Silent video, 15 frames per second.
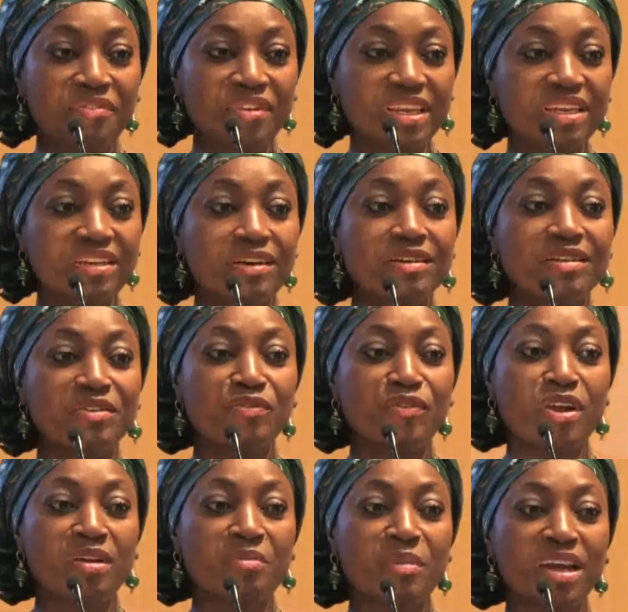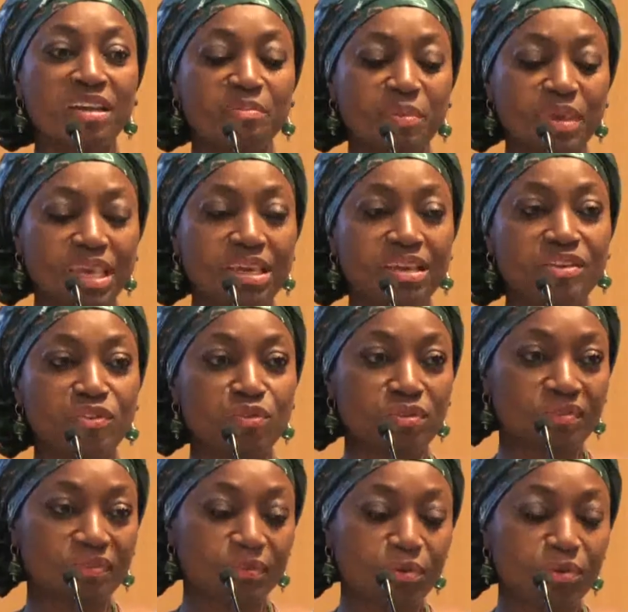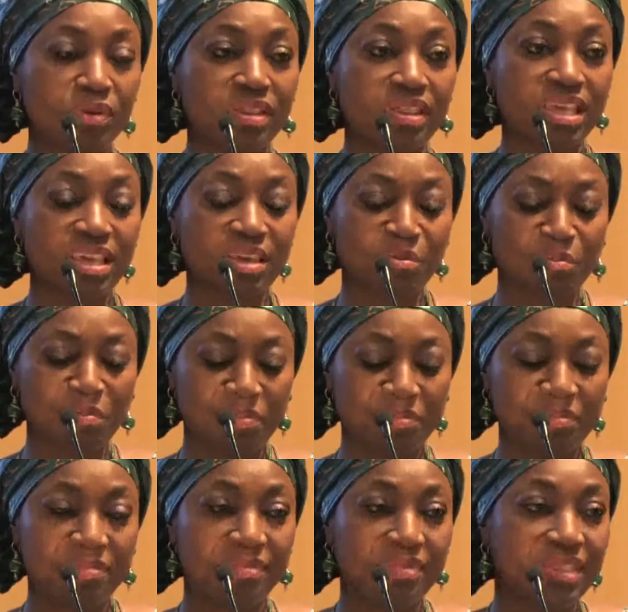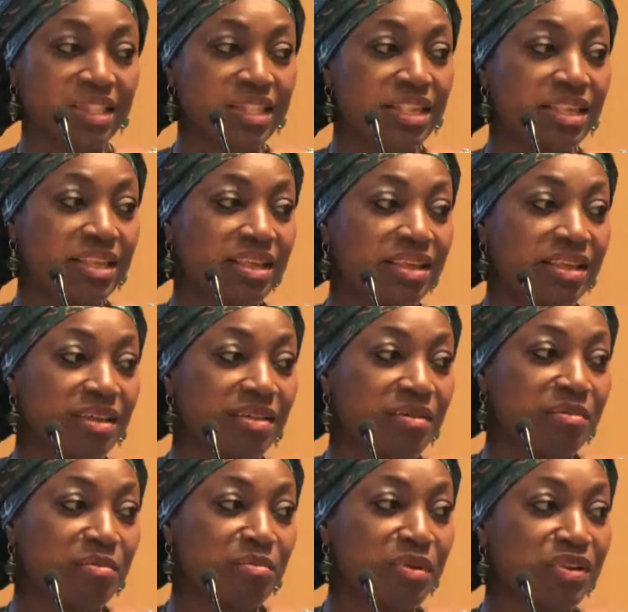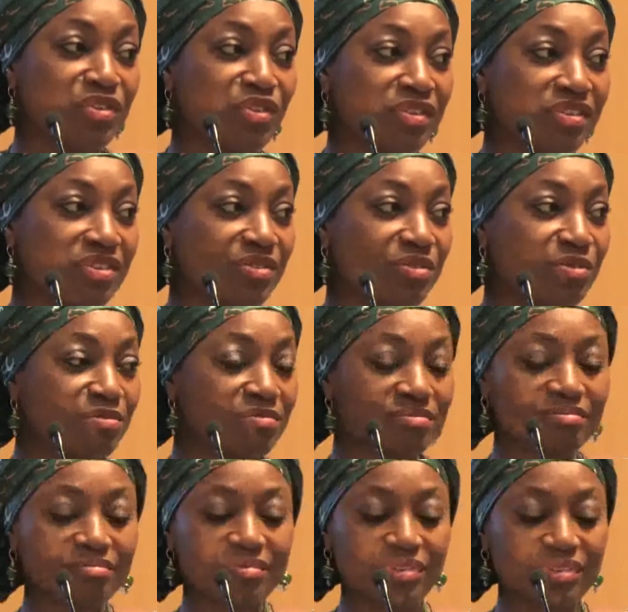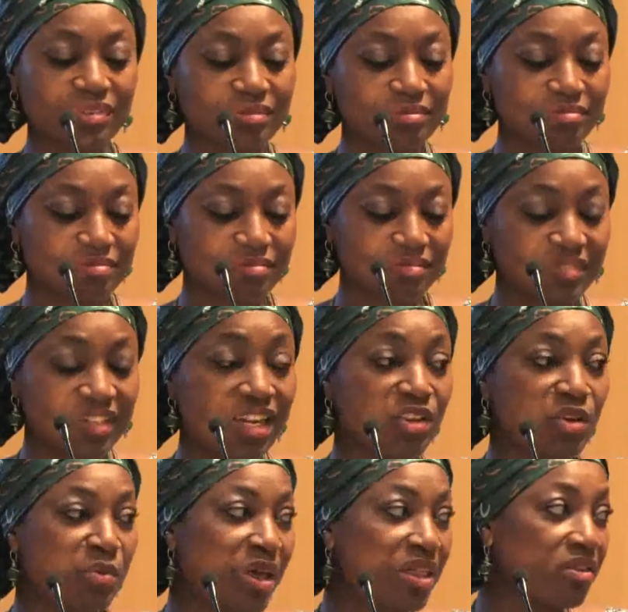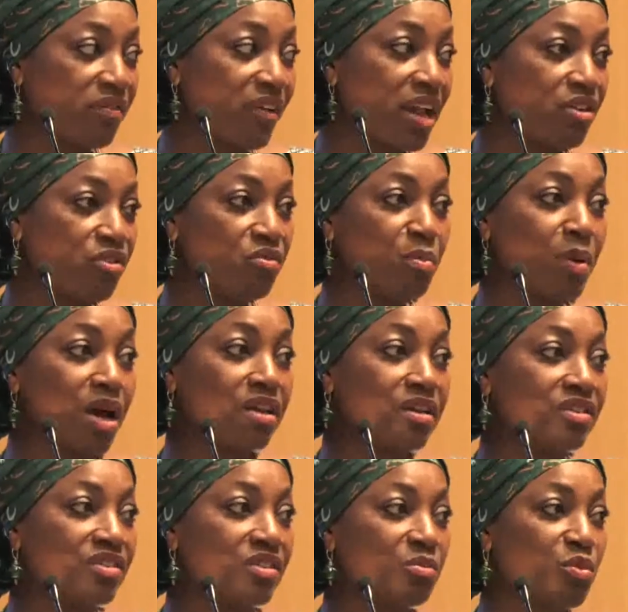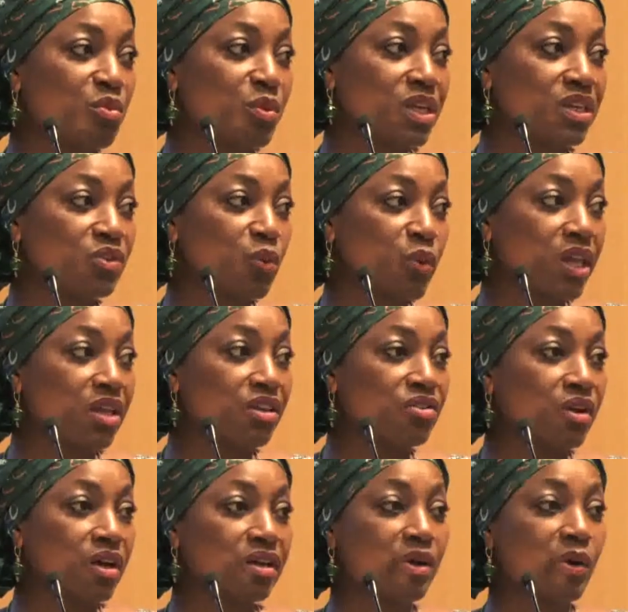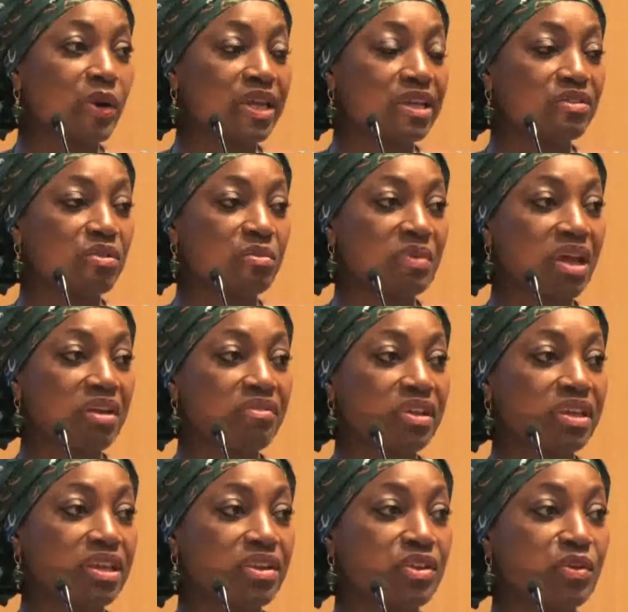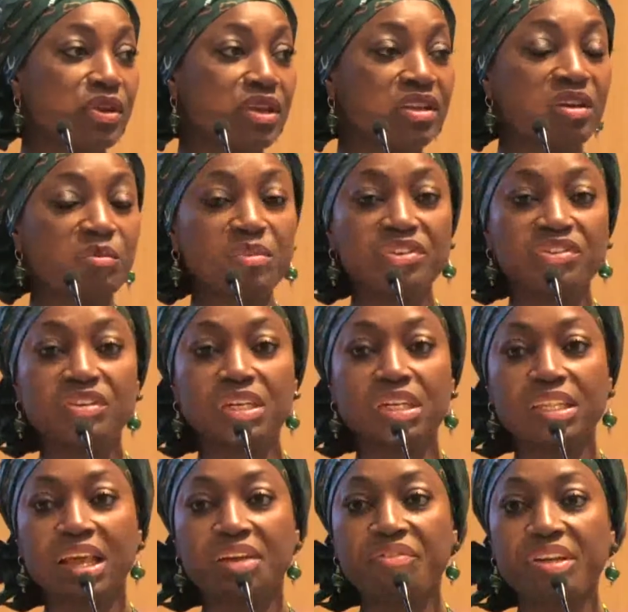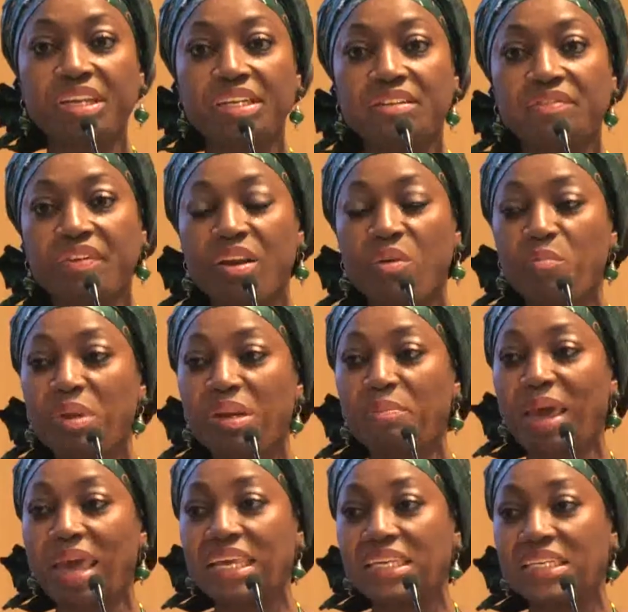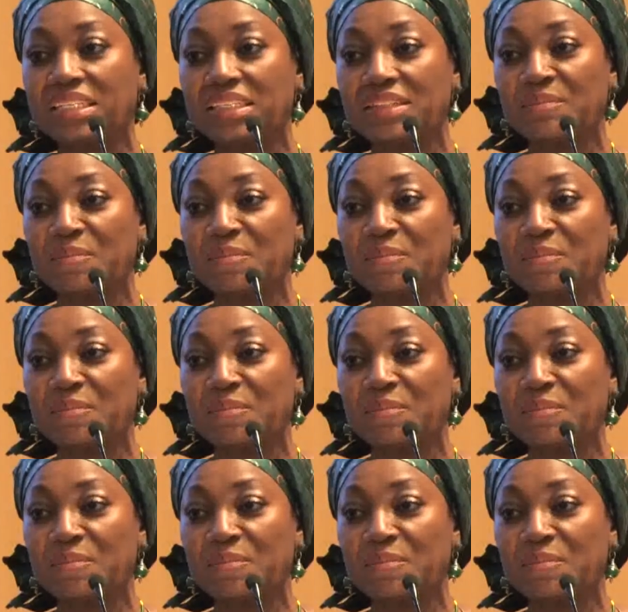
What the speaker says: Africa on the run might be a useful theme. But just to tell you about the value of partnership, we were talking to our colleagues from the African Union Commission and the African Development Bank.